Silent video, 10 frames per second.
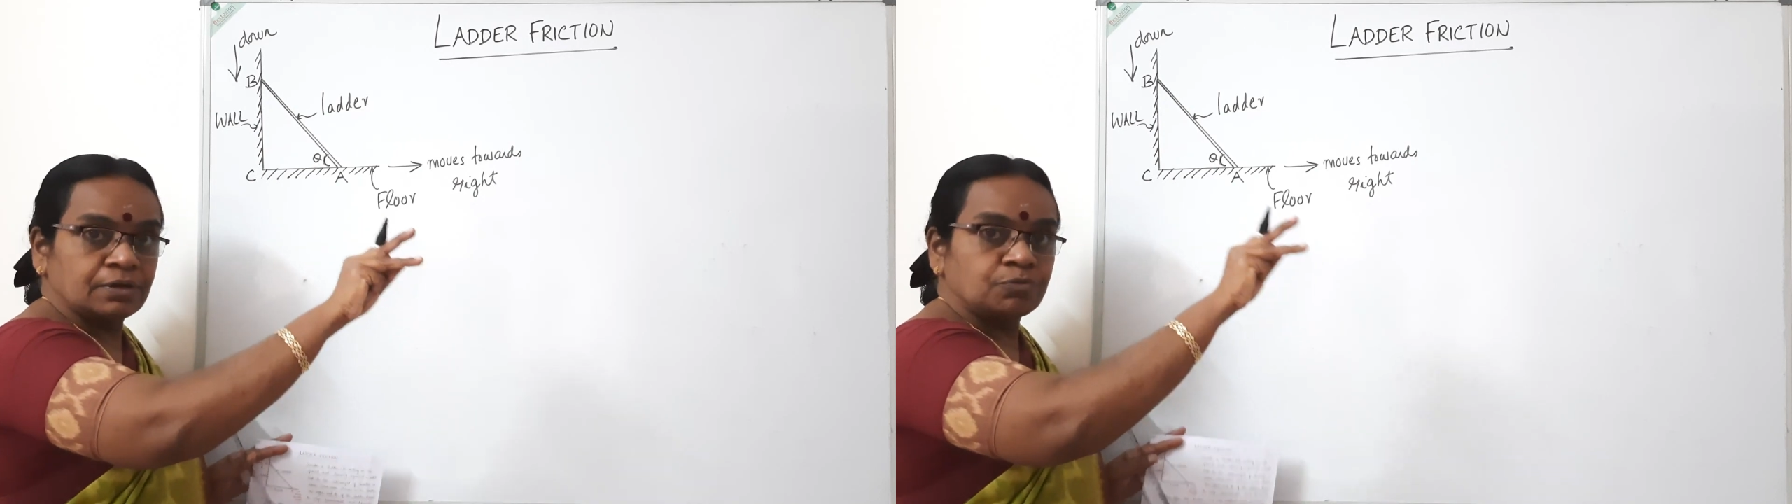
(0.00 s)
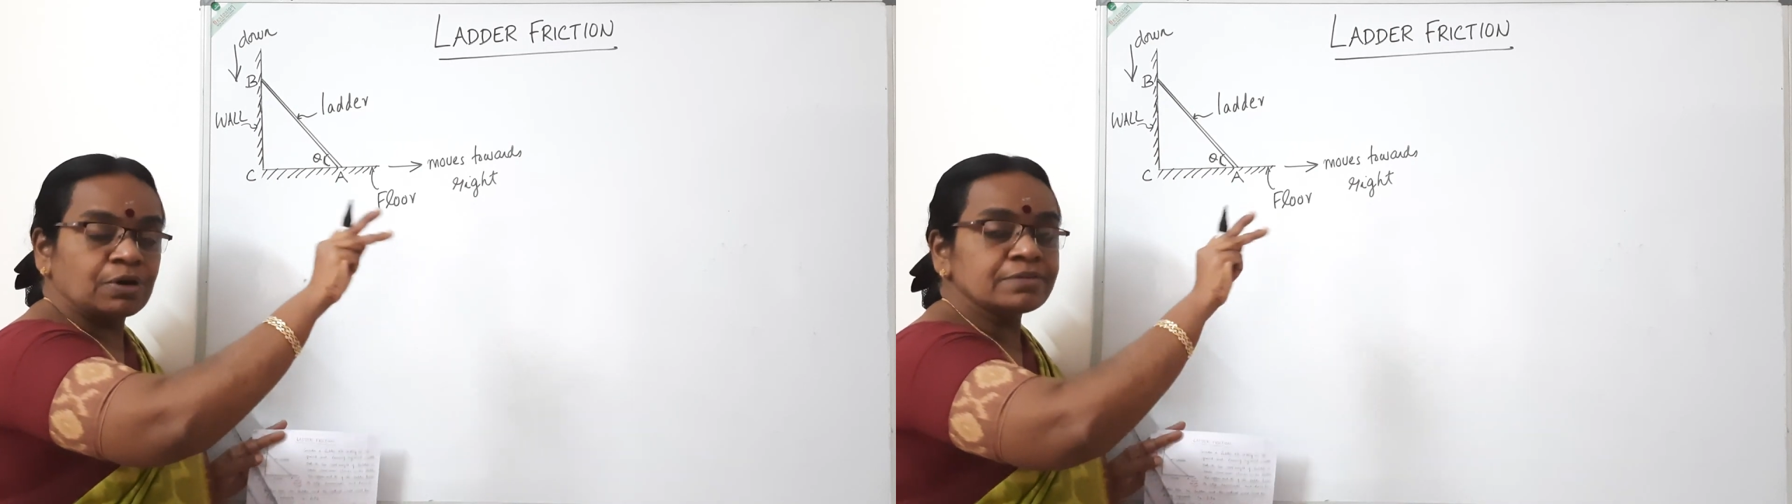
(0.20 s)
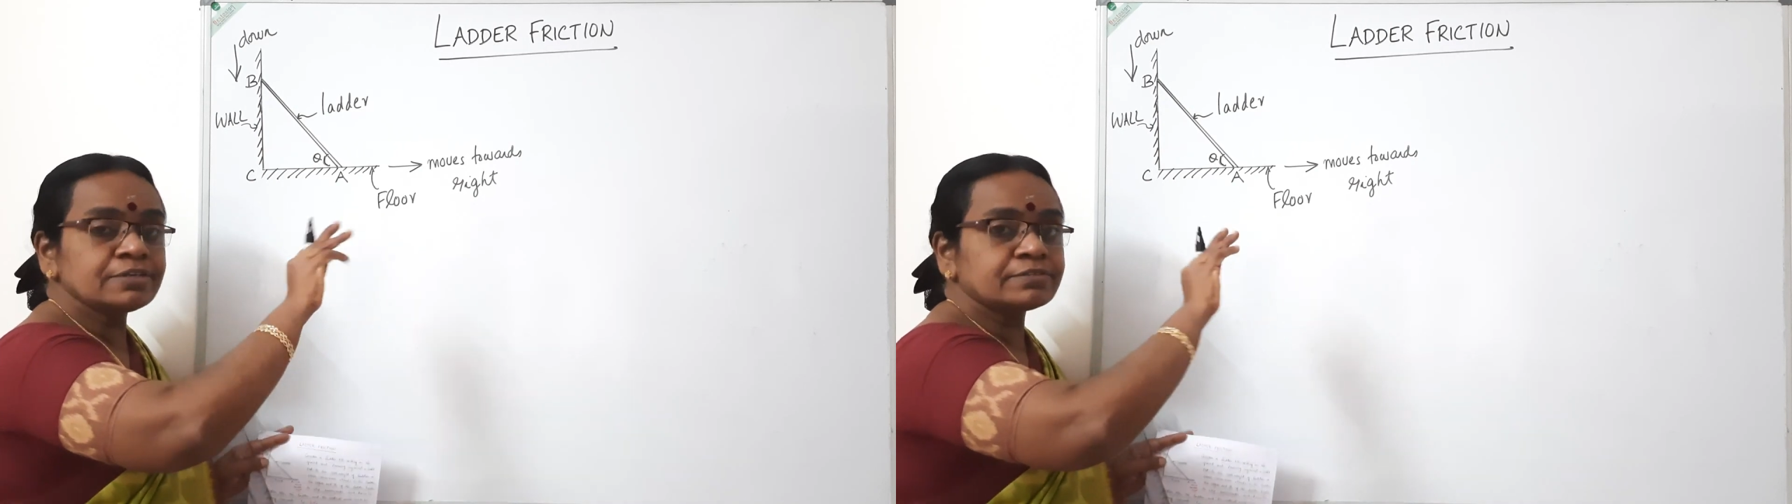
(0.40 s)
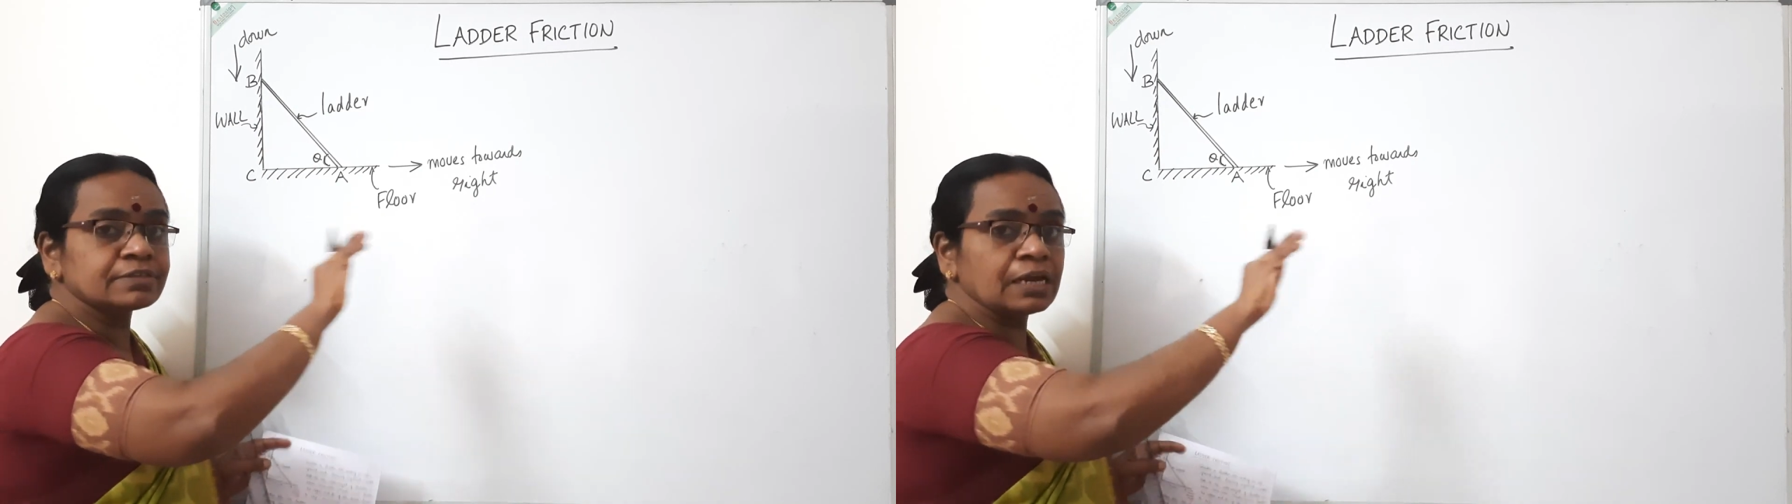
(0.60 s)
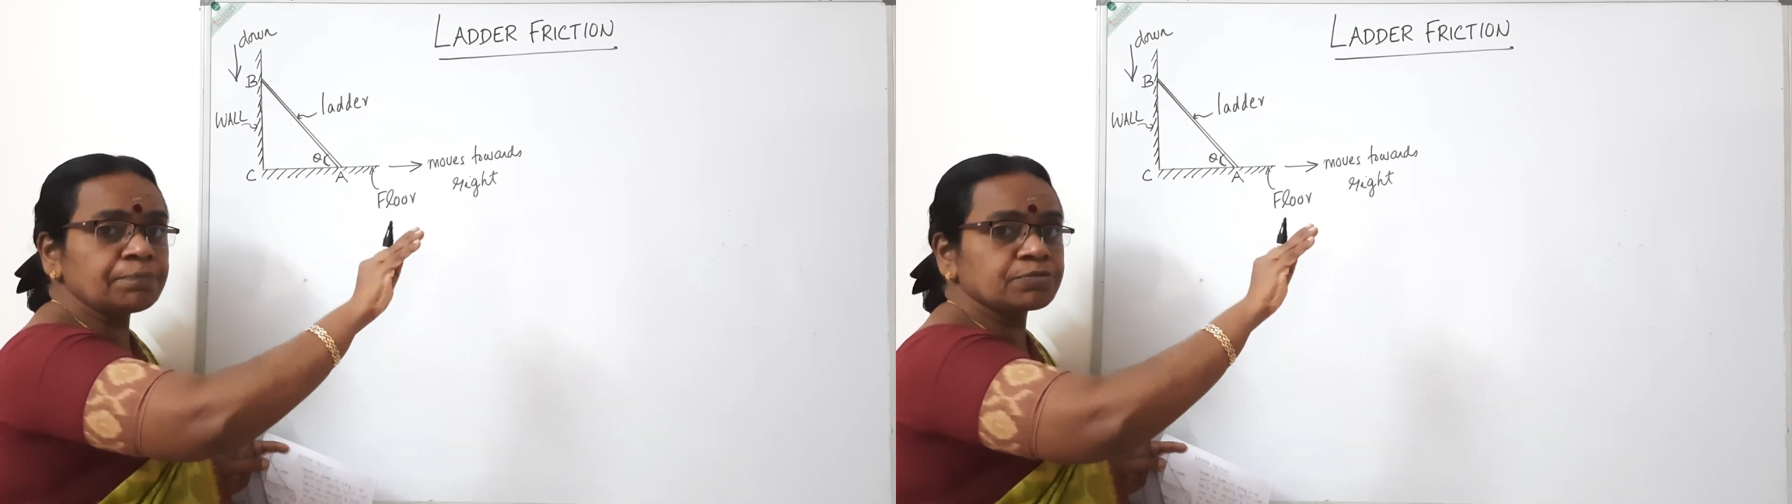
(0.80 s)
Once it
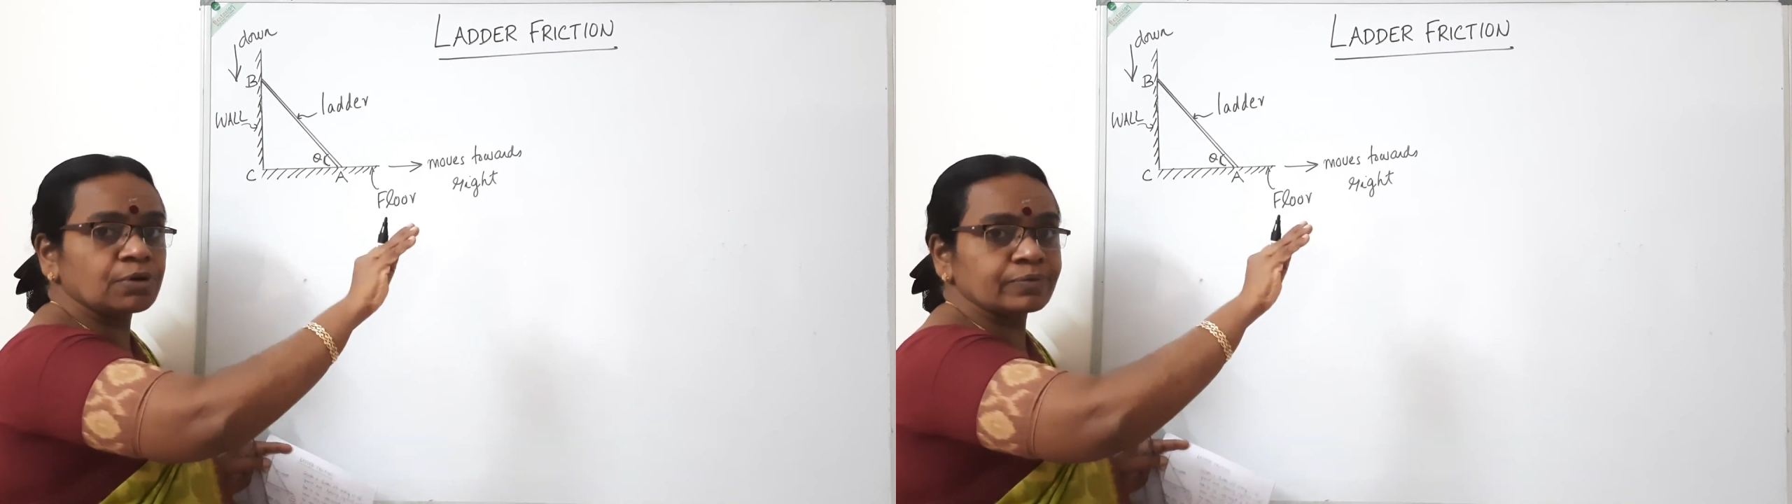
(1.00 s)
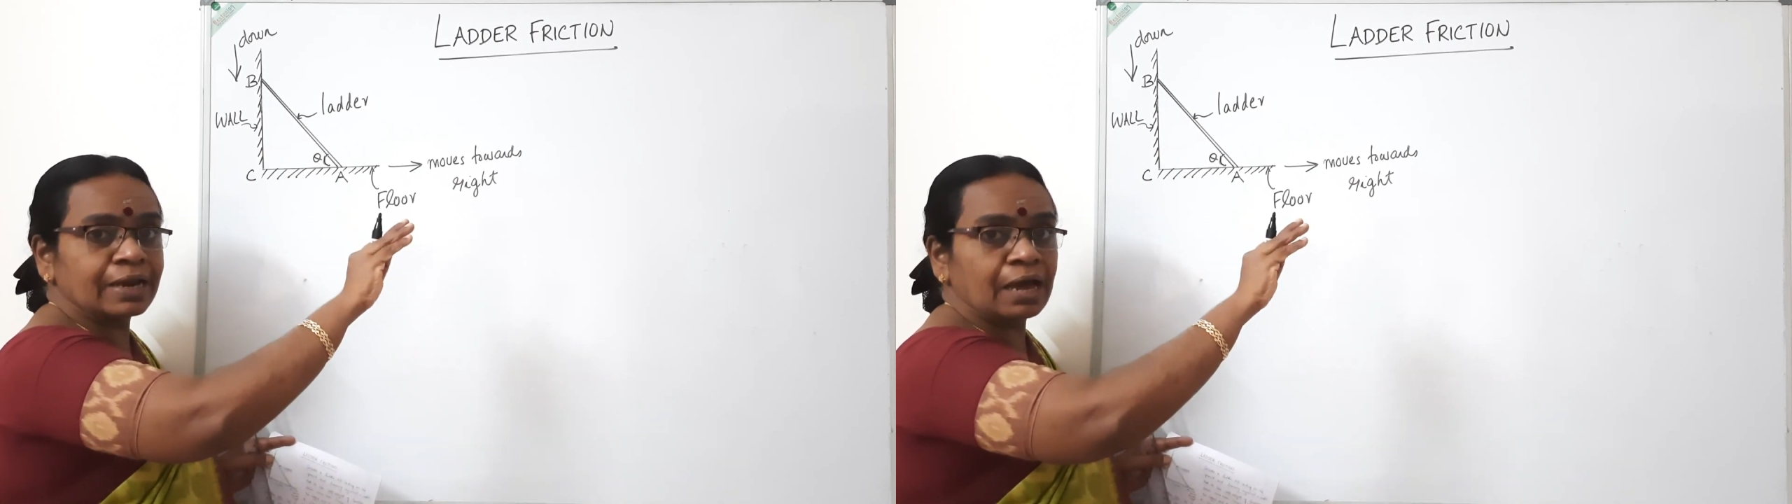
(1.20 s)
slips, what will